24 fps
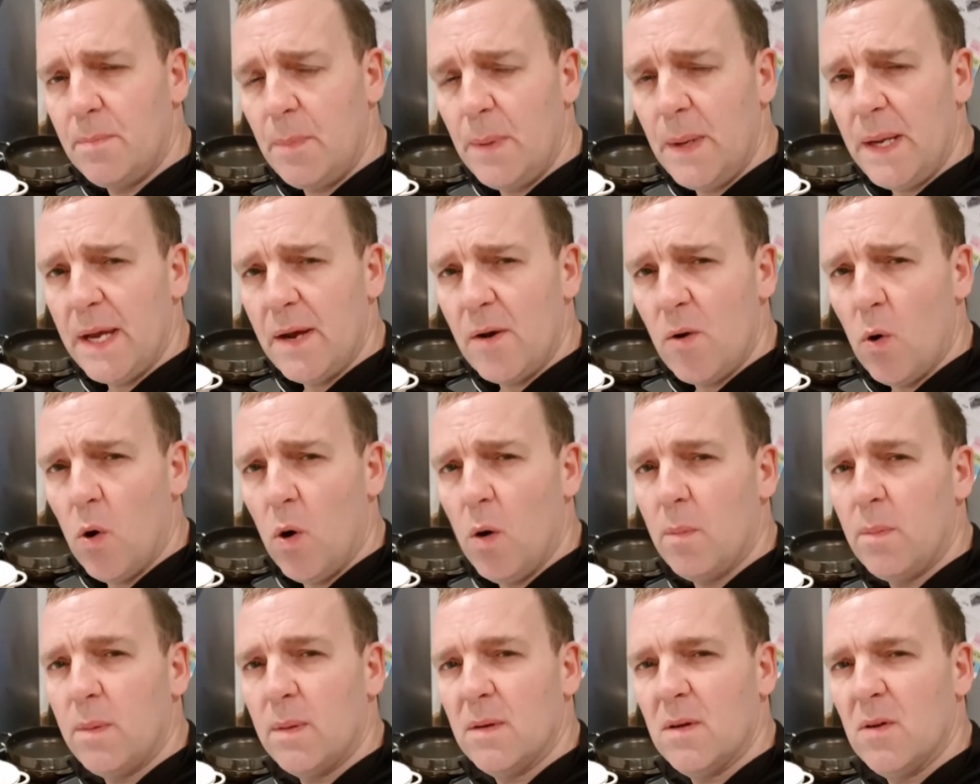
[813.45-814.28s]
beer
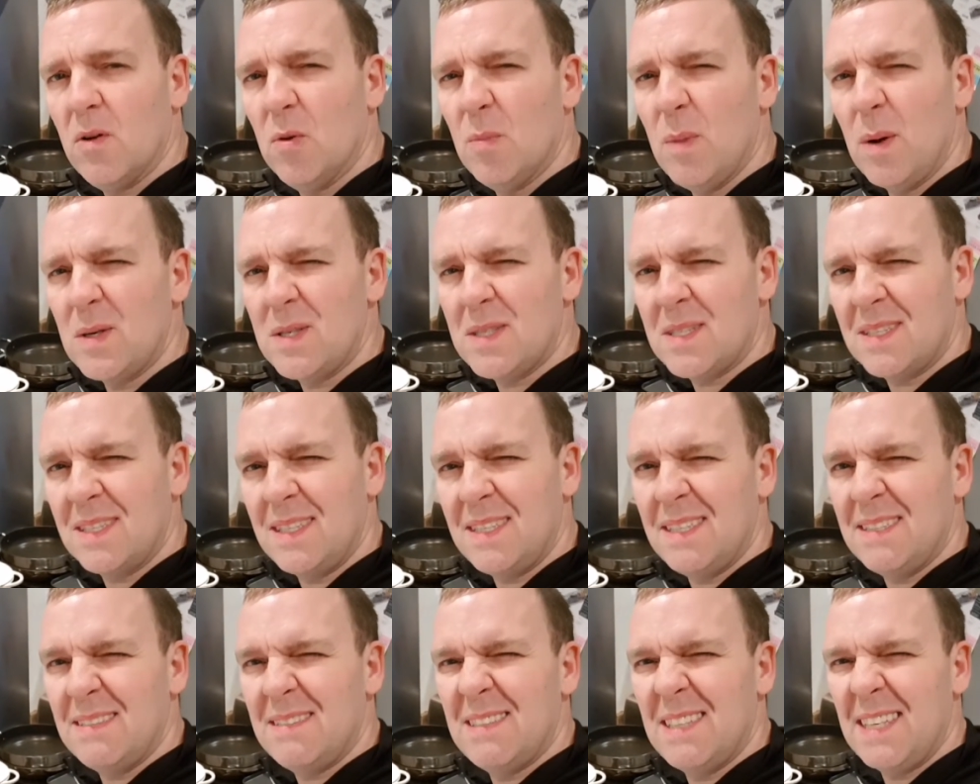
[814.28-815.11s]
up almost
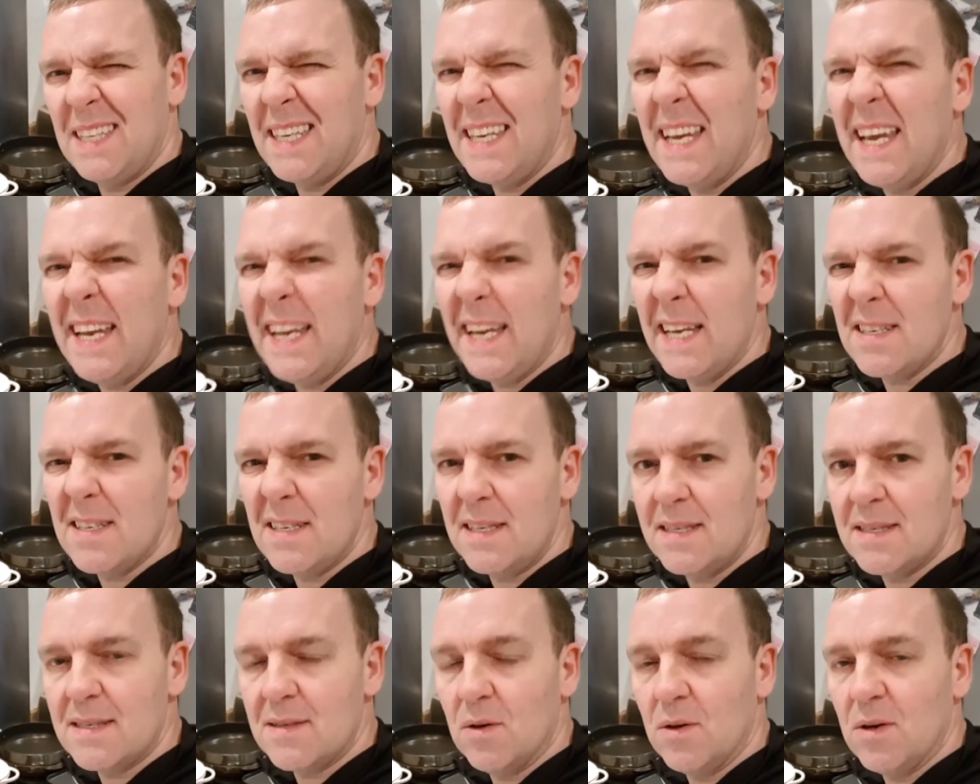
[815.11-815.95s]
to
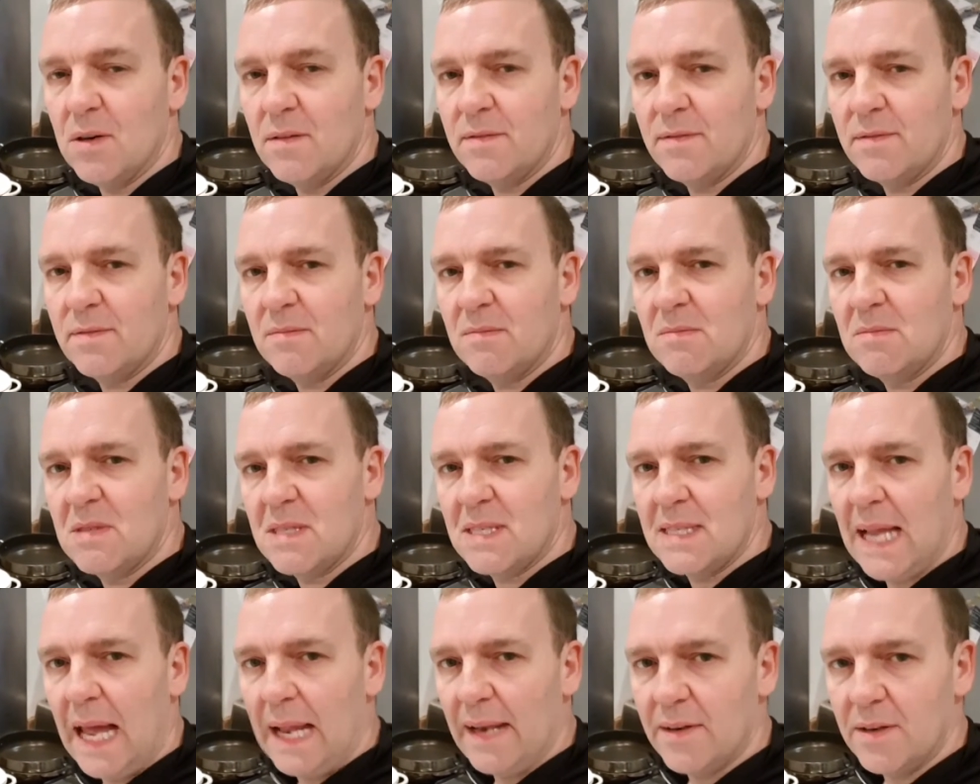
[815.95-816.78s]
Guinnessy sort of
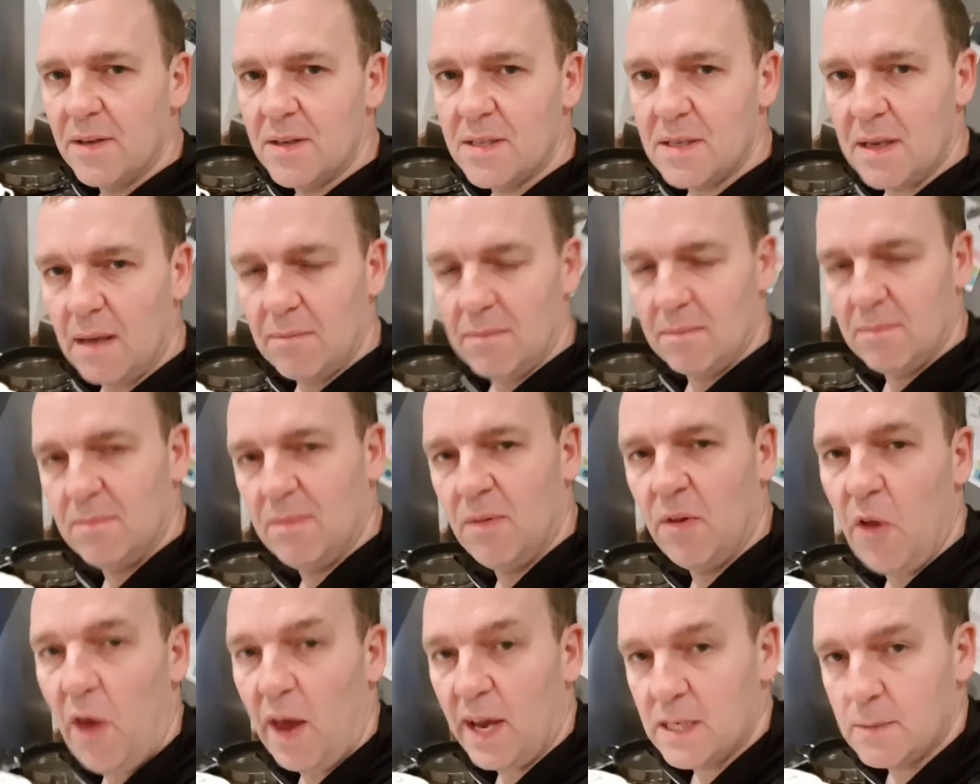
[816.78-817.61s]
standards. I'm
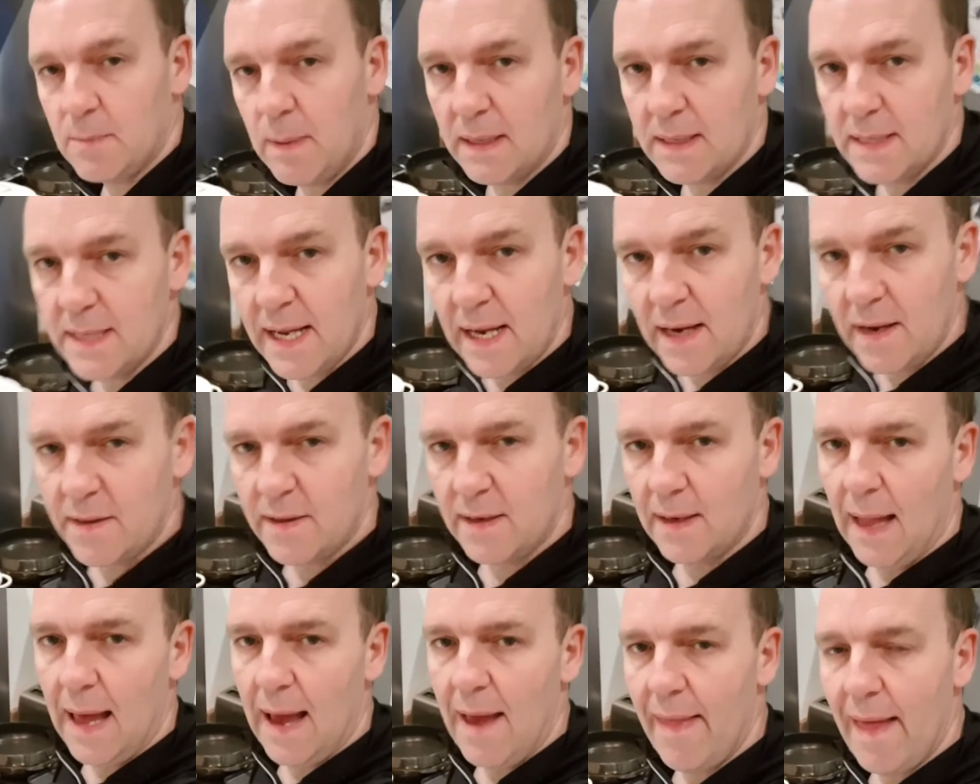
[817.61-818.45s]
not expecting
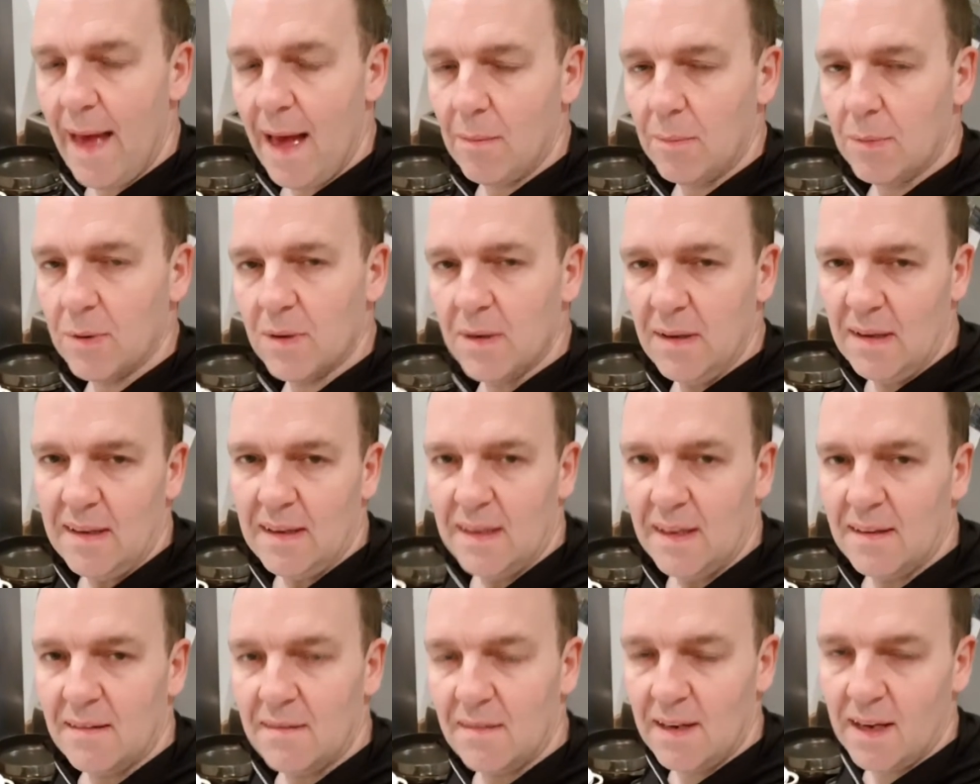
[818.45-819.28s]
anything like that, but
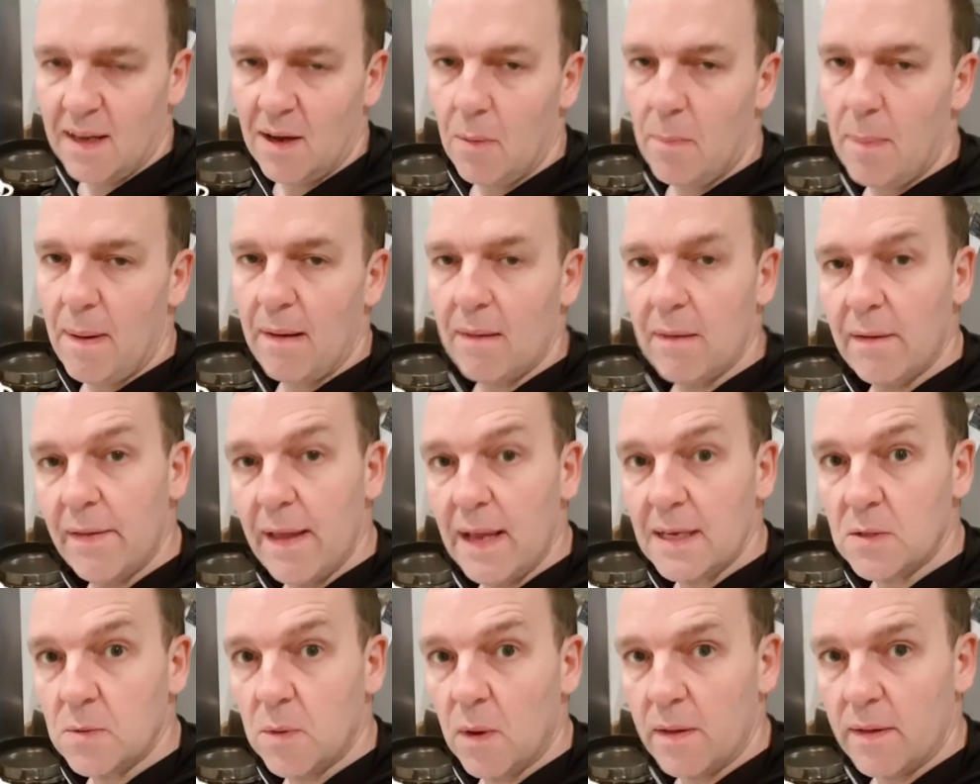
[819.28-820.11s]
you know, apparently
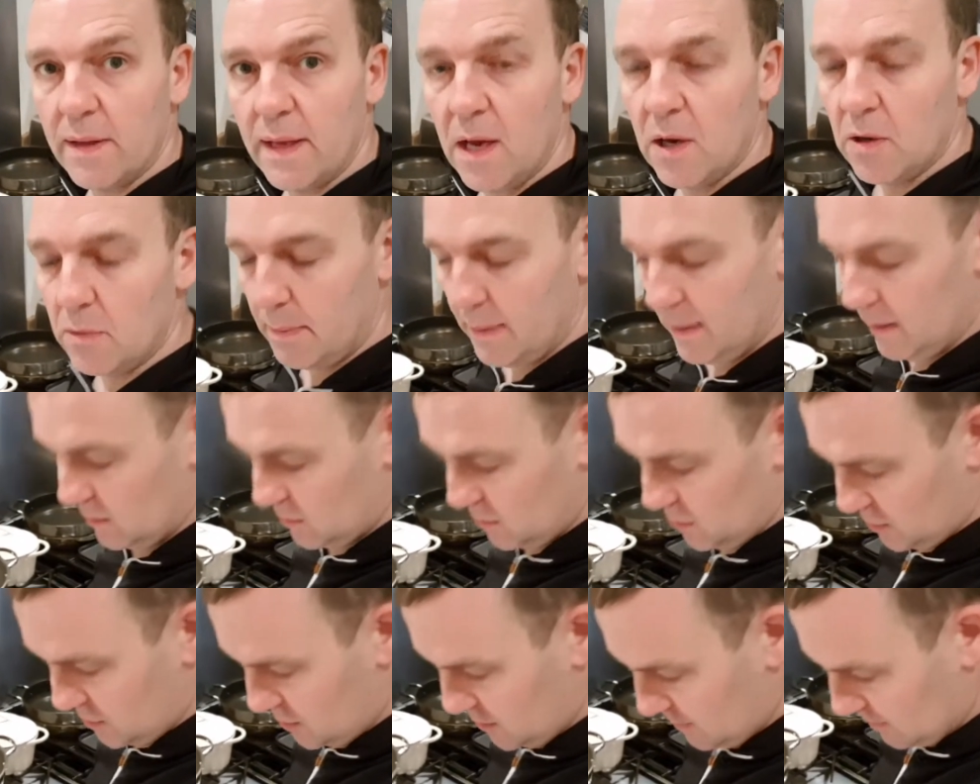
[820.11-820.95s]
that's what the oatmeal
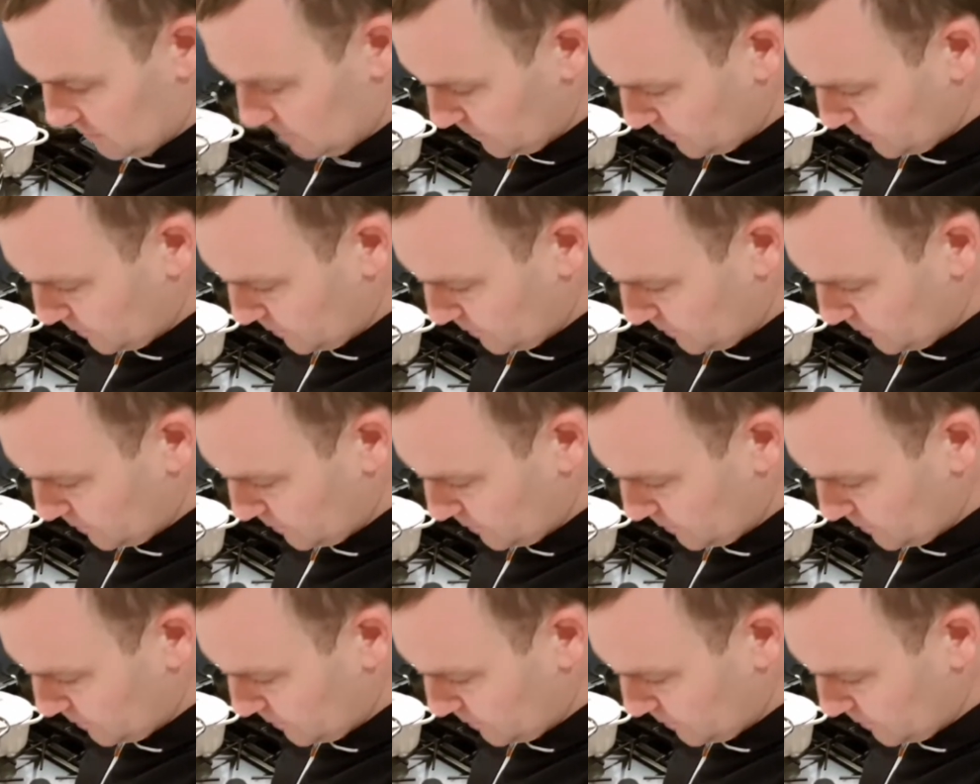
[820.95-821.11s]
does.